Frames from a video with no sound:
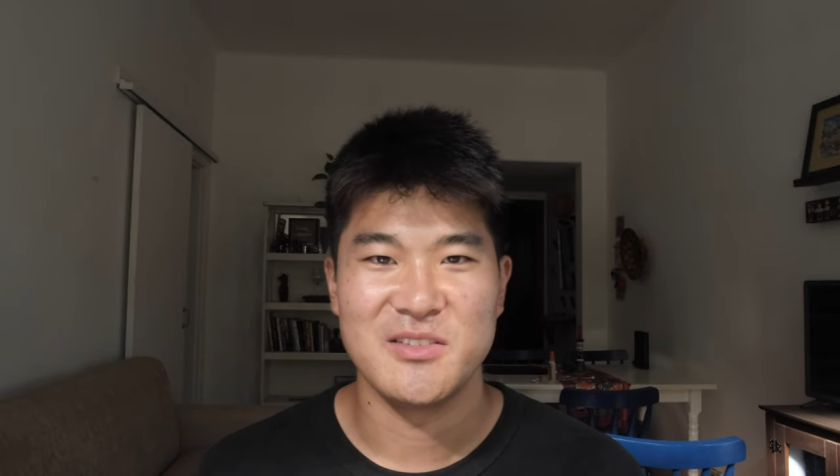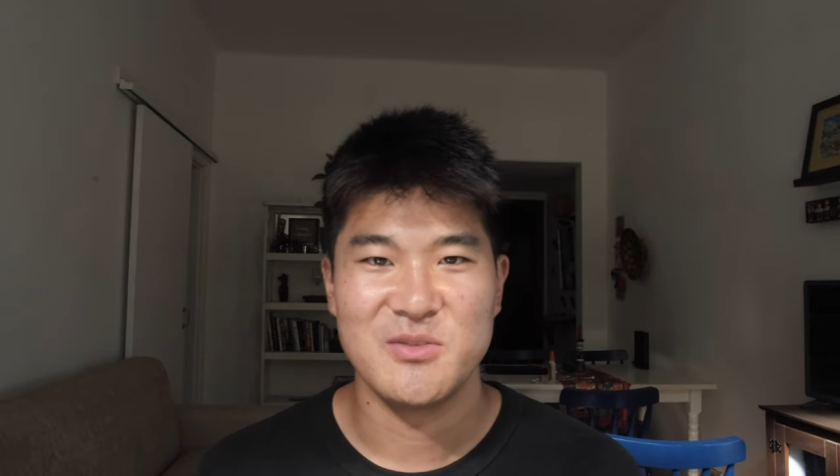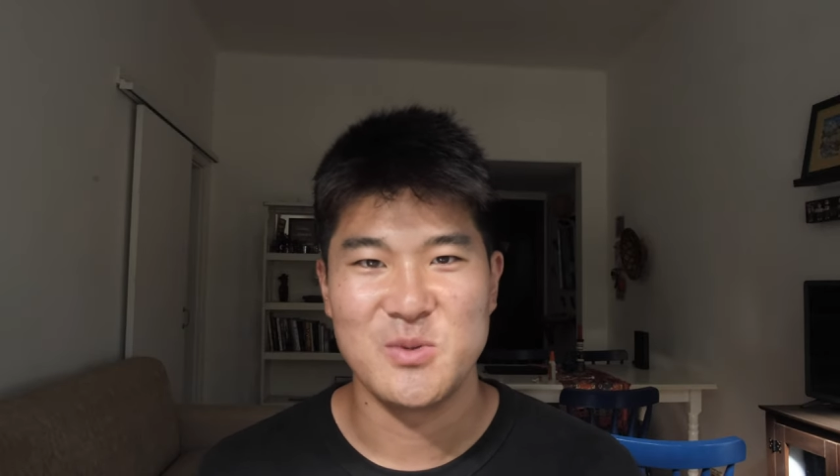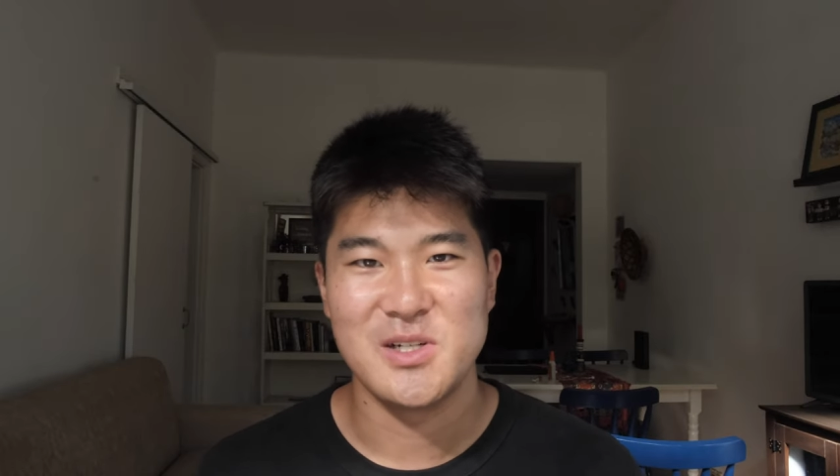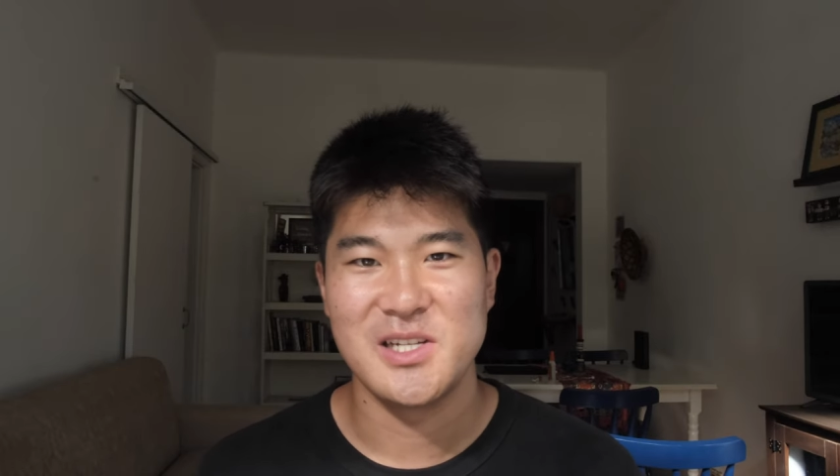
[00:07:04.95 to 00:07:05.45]

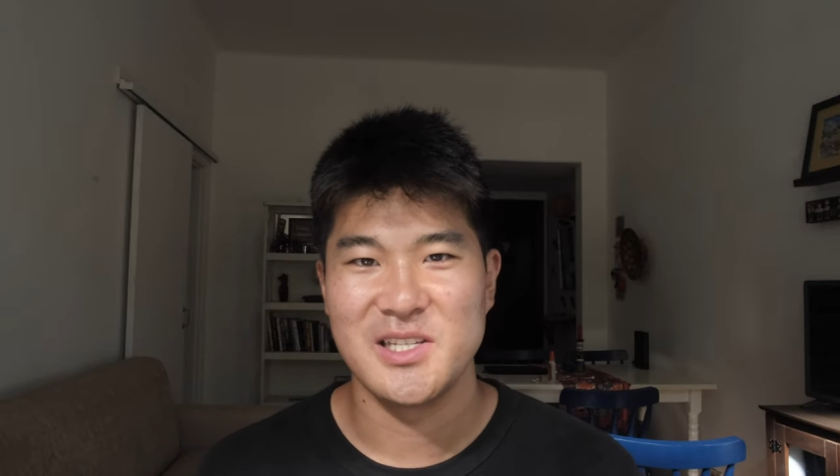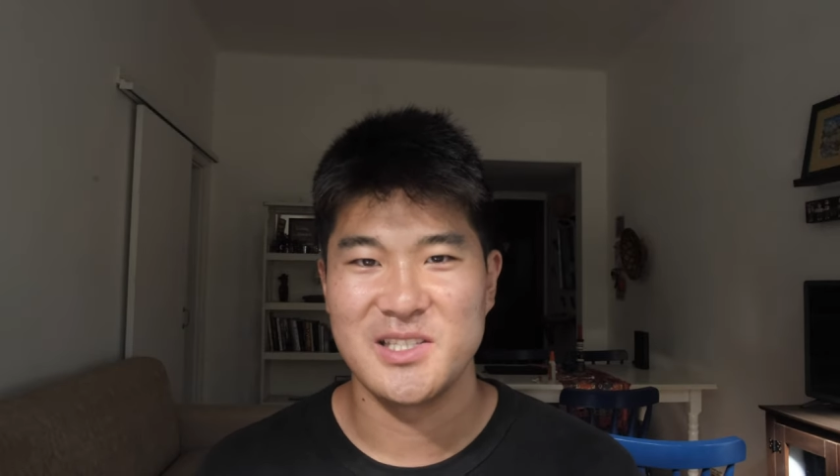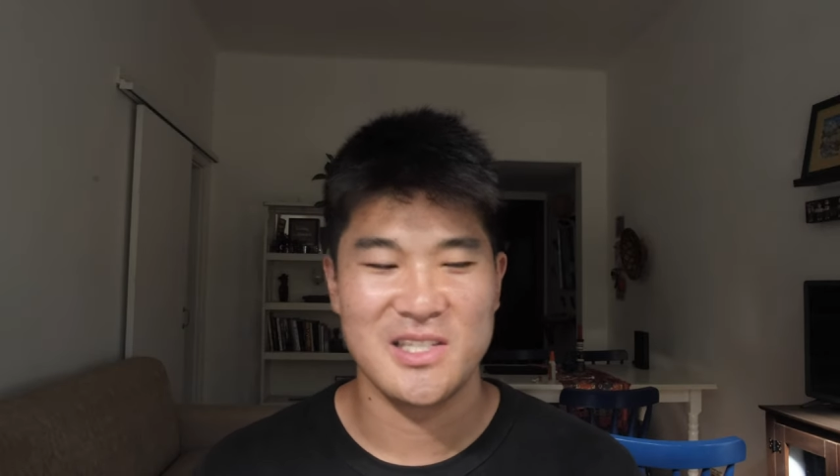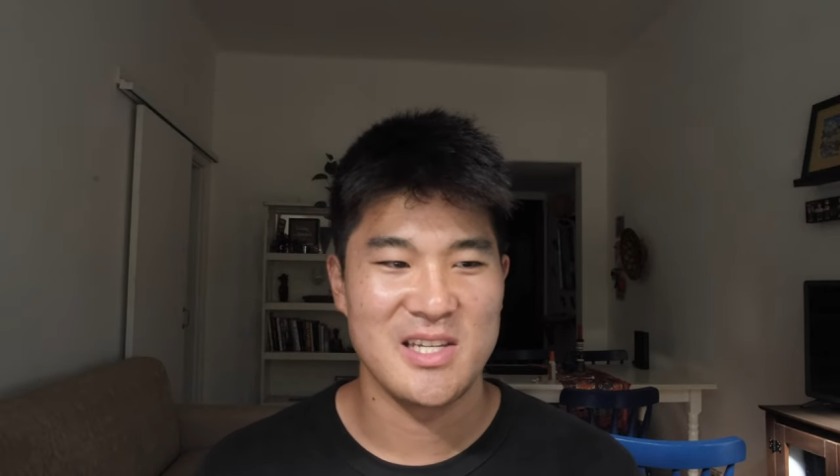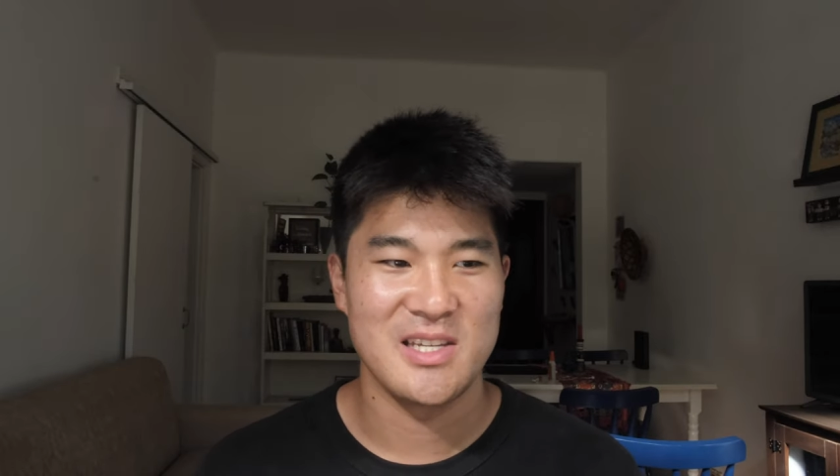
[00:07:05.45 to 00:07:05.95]
of what
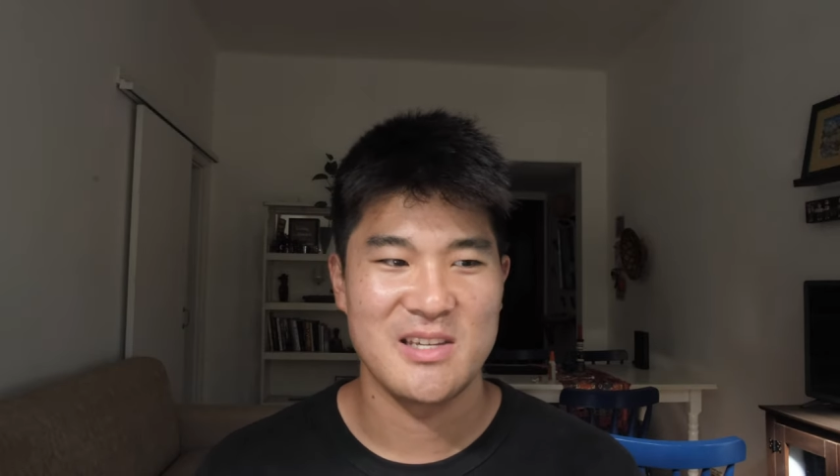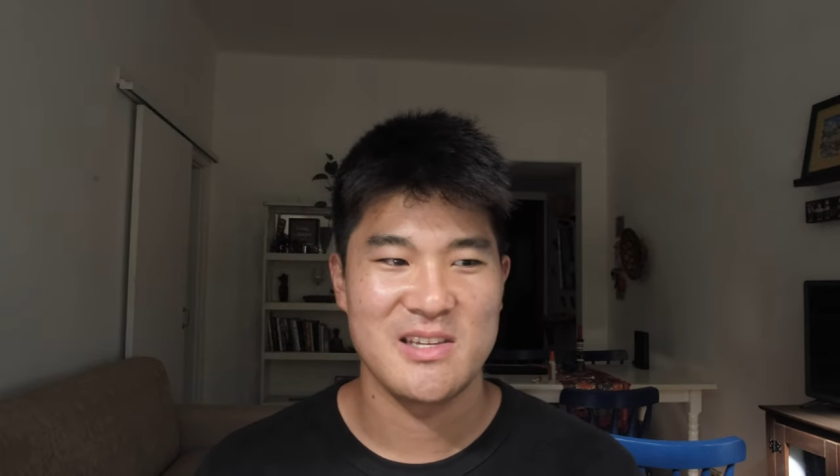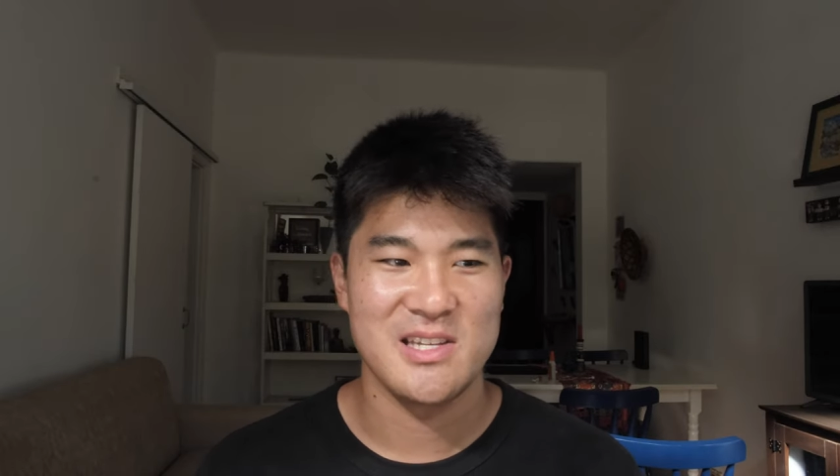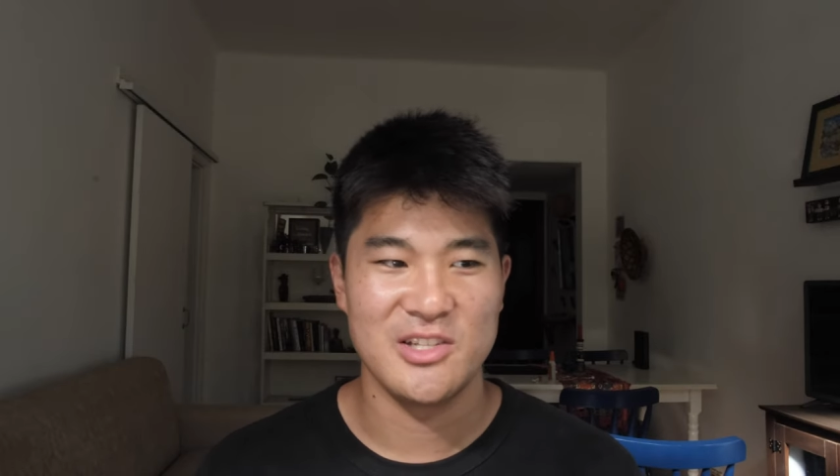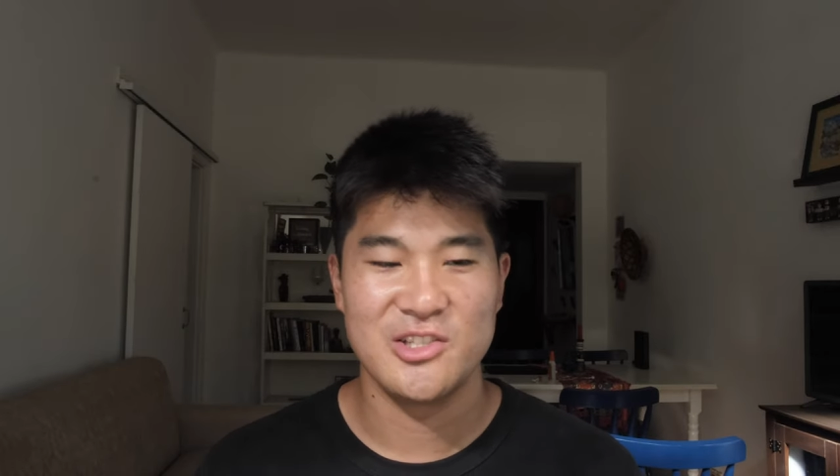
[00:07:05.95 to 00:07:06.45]
it's like
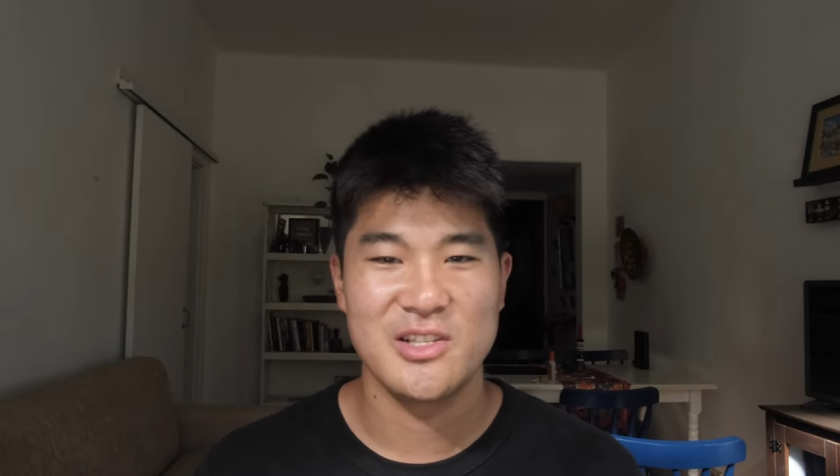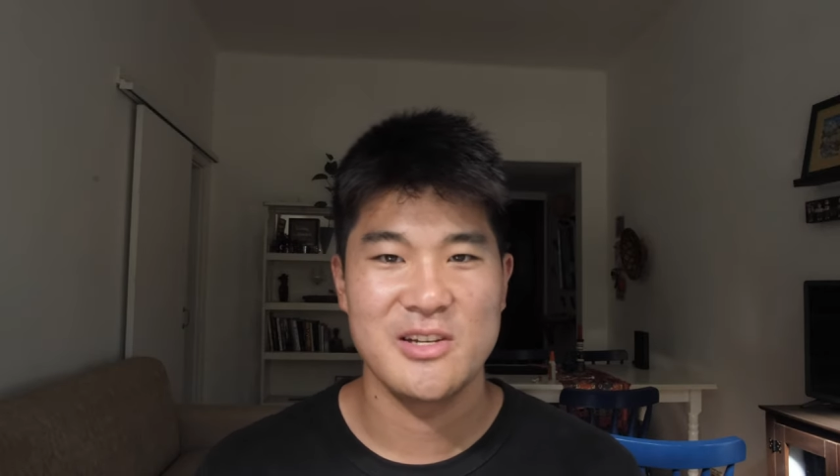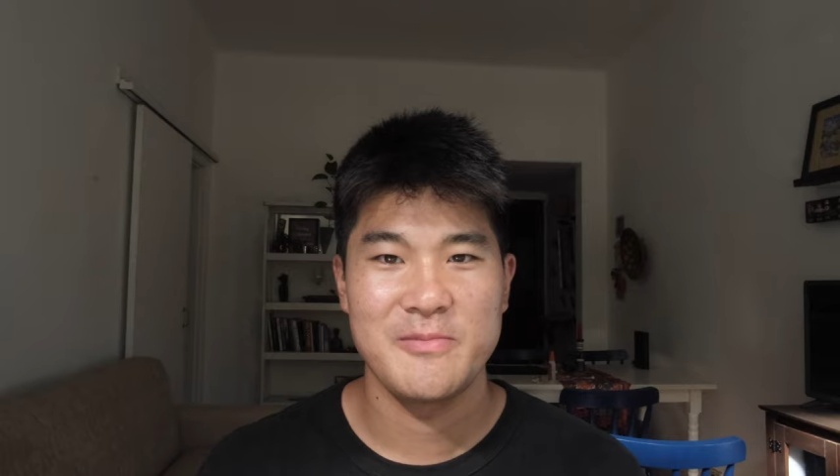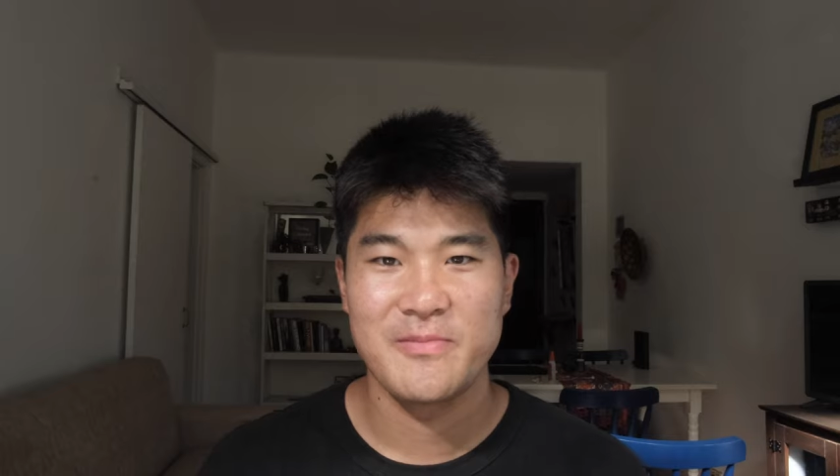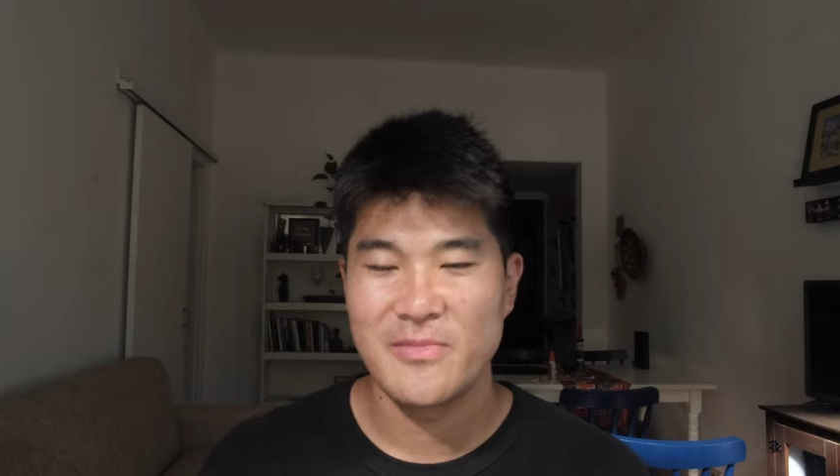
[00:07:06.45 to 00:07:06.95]
in each of
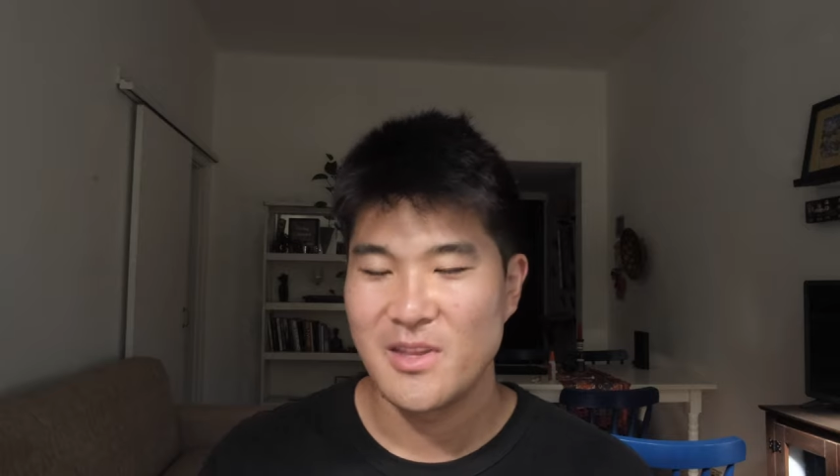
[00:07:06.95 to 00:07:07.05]
them.